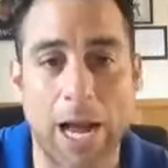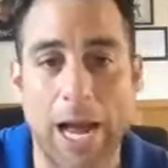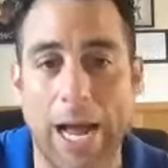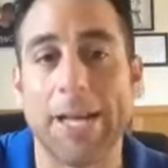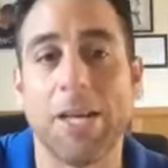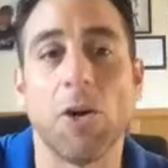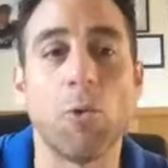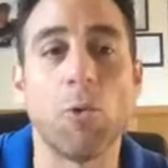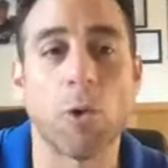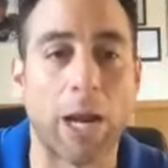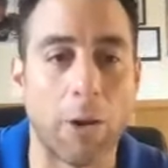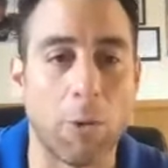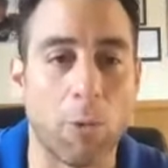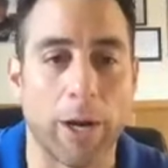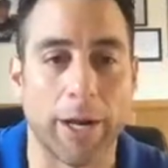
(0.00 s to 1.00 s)
I know where I
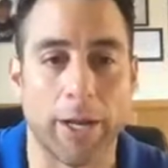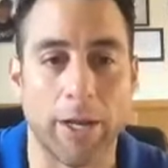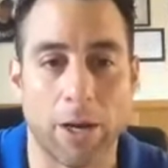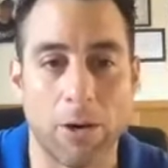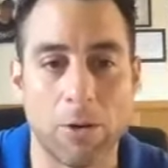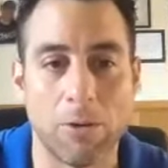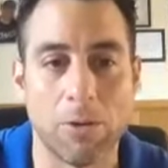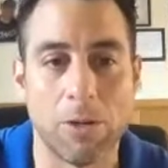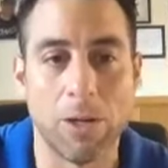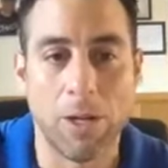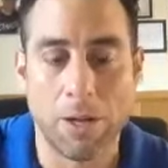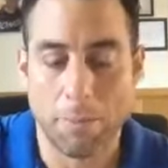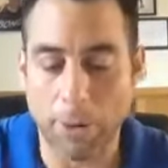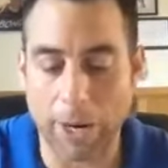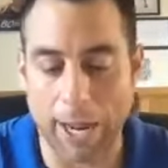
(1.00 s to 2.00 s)
want to go,
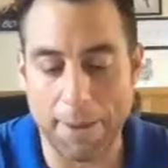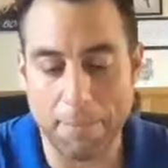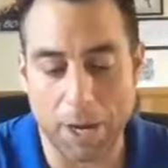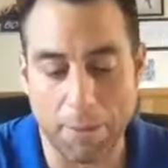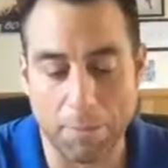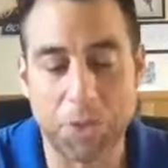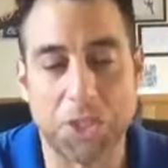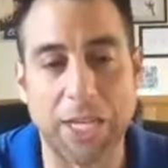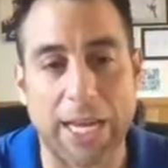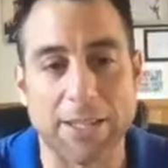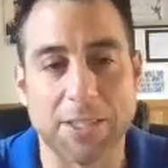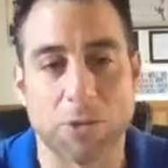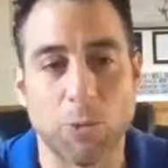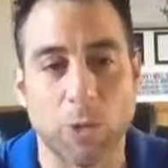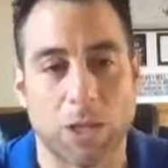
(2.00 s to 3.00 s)
but I'm
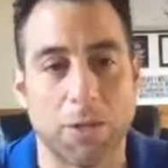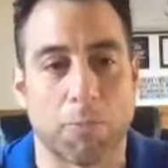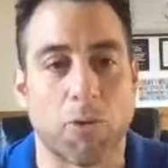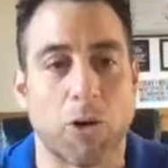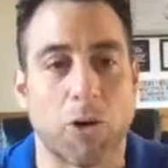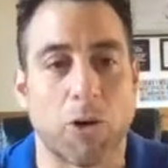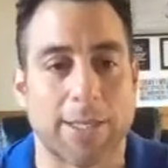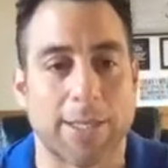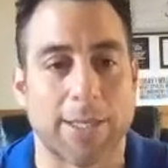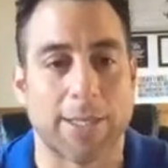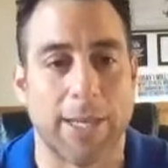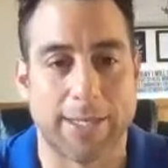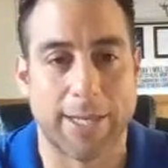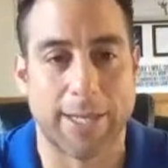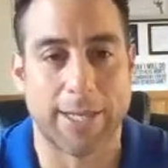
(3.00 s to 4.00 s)
obsessed with the
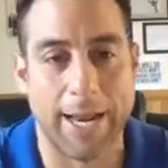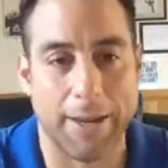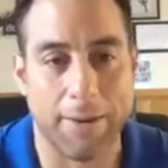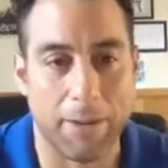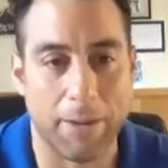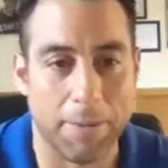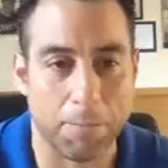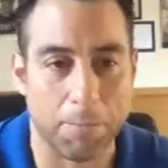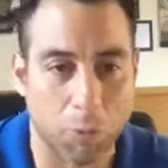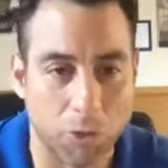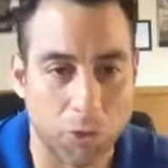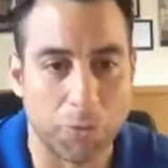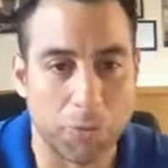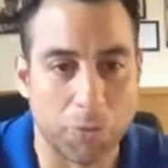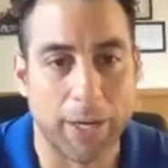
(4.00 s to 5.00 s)
process and
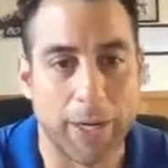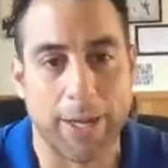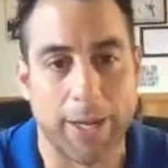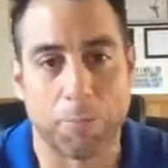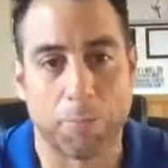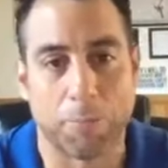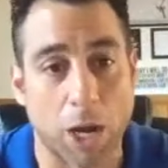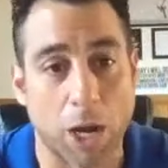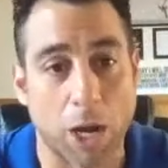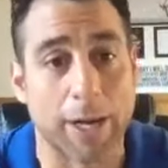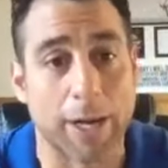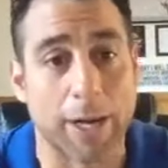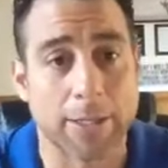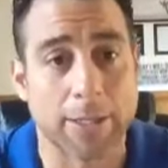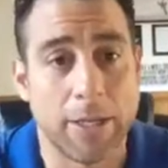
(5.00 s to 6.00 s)
improvement and
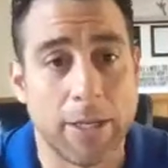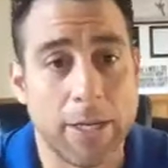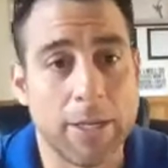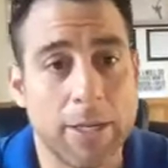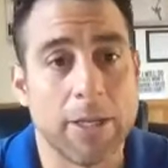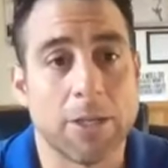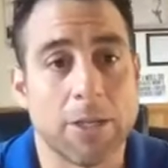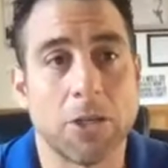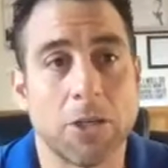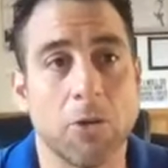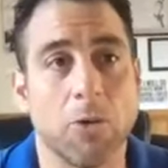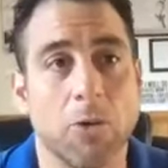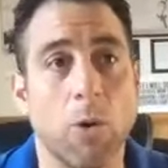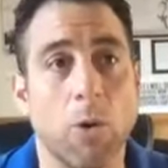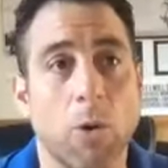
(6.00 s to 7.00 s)
progress.
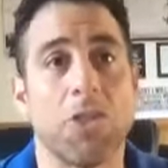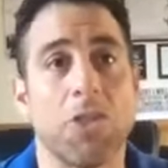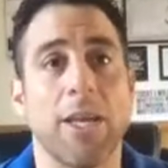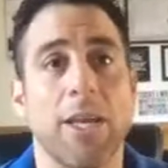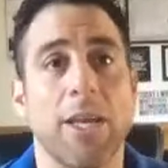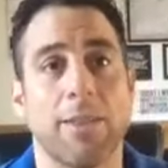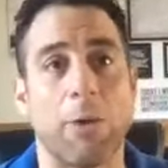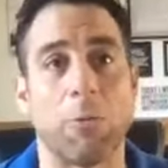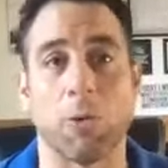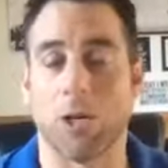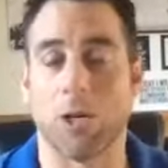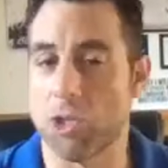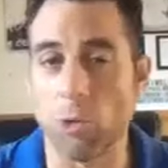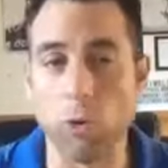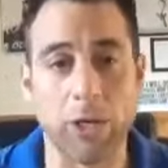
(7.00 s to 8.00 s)
So one thing that we're
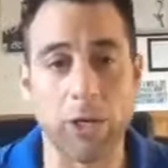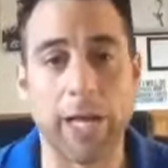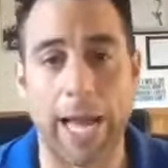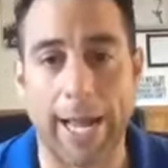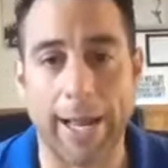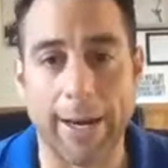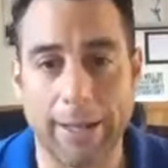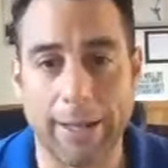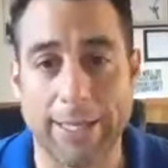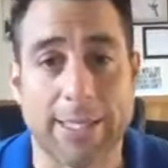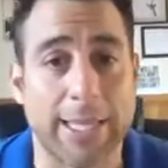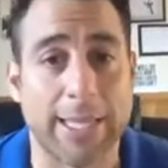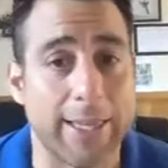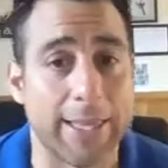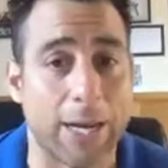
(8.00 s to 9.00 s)
so good at is
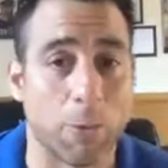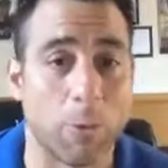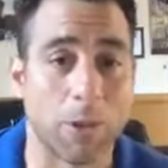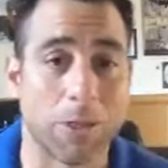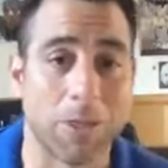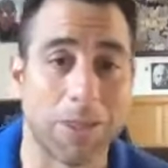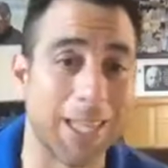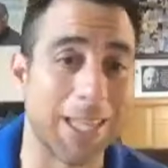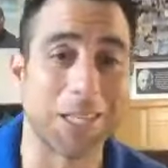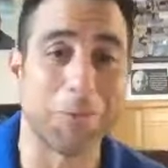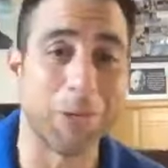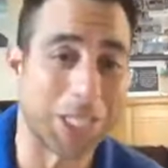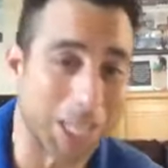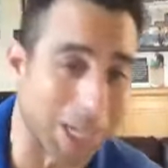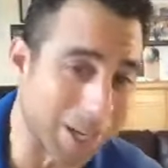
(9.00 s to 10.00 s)
saying that what the things that
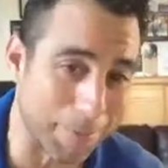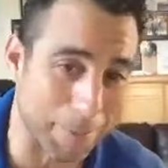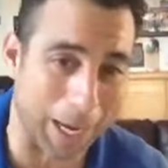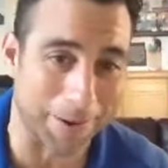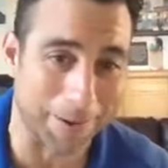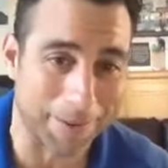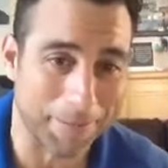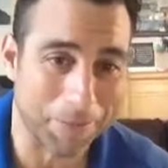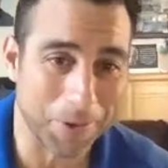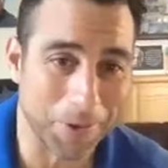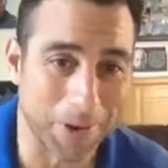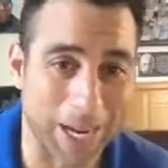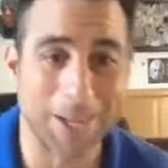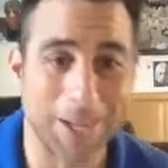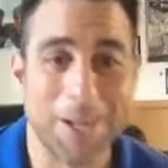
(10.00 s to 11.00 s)
we suck about,
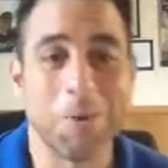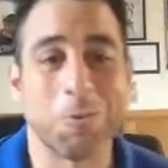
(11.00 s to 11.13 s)
right?